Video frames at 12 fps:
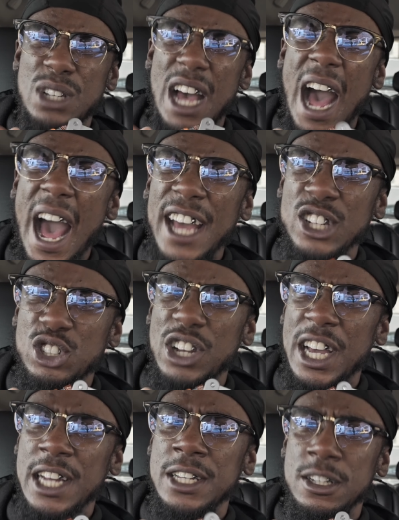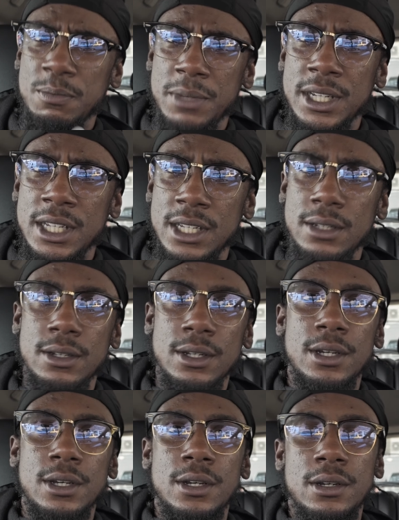Hydra Alien Mini.
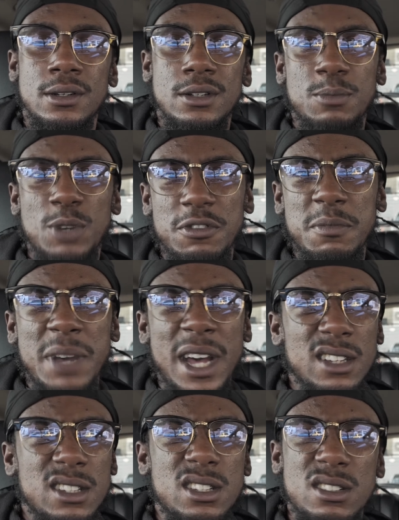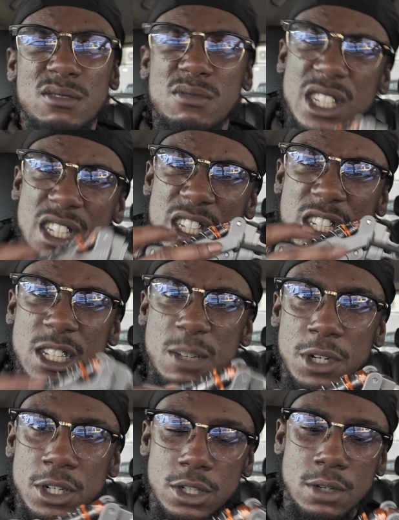The Movimax, this is
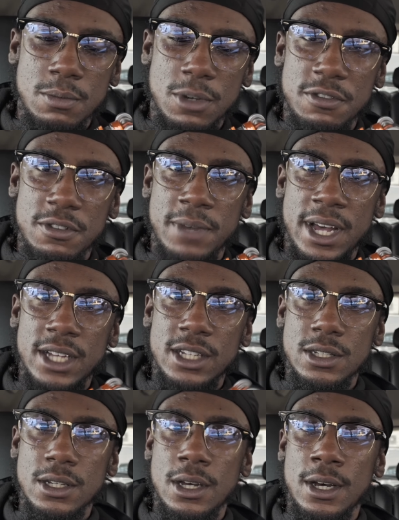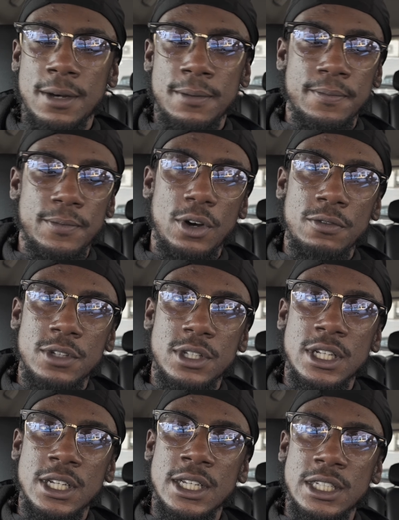similar to the Movimax.
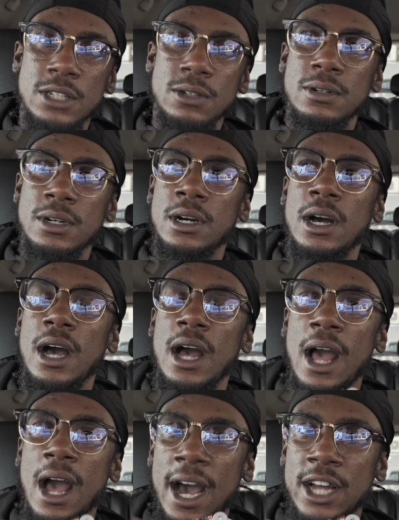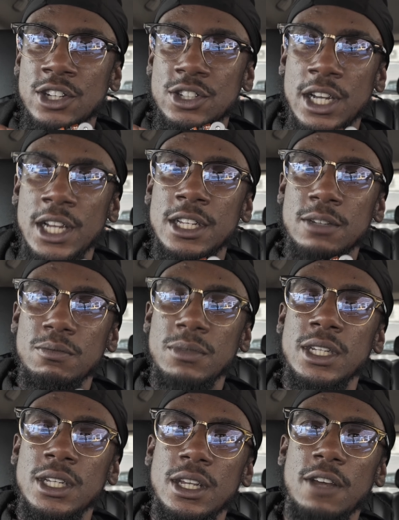Obviously the Tilta Hydra Alien
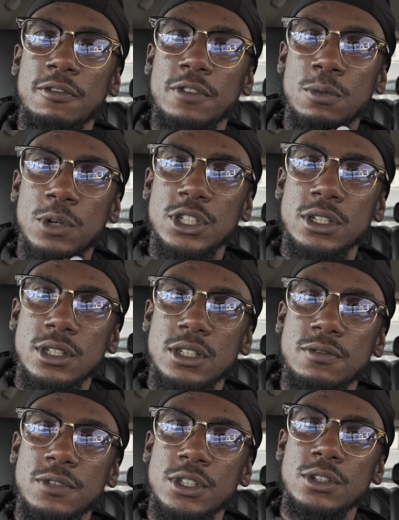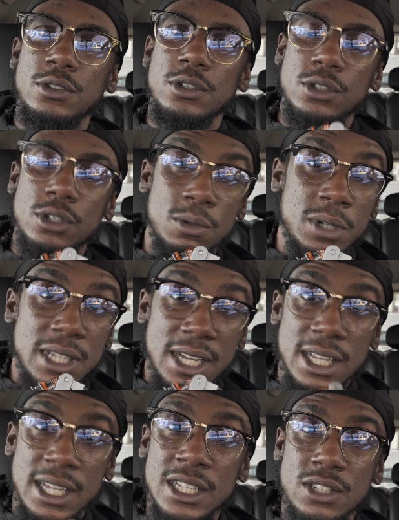Mini, if you're watching this video, you know what
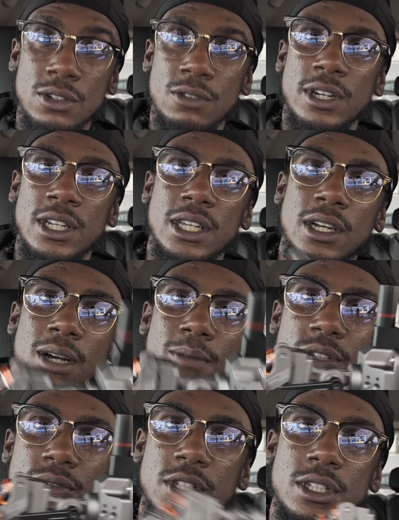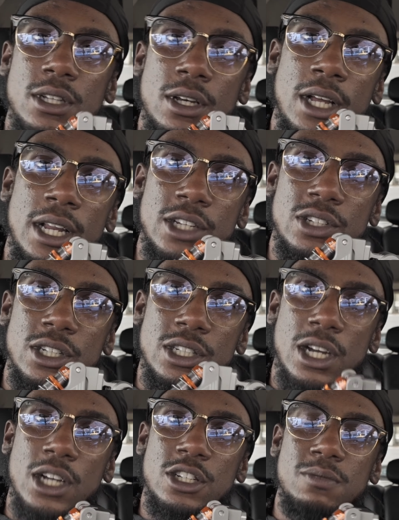that is already. It comes with an electric
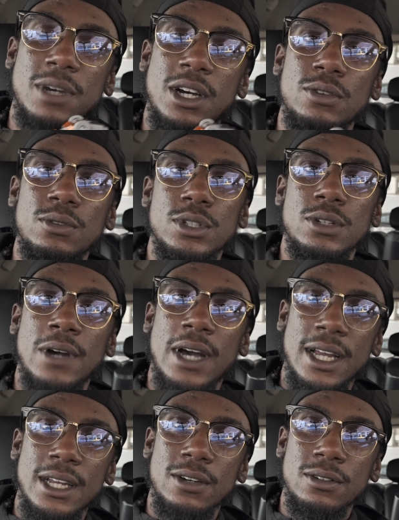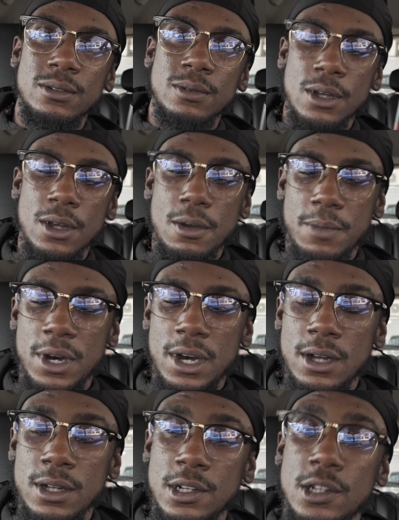suction mount, also a handheld
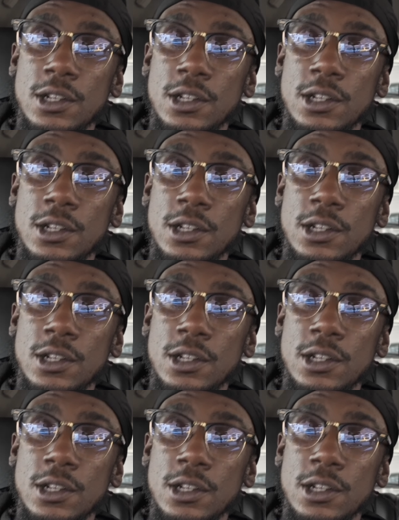part.